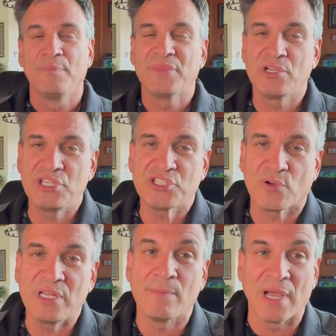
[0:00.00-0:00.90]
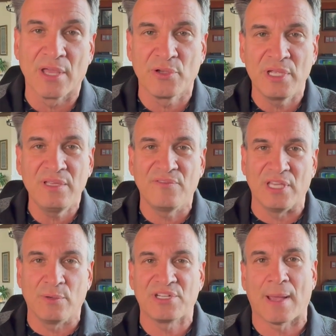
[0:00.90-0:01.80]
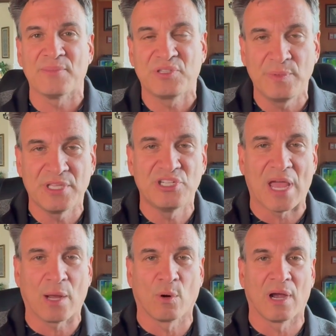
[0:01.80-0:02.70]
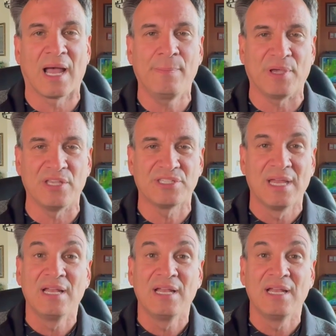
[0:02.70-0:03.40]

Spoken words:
There's a screen in my other EV, which happens to be the Jaguar I-Pace,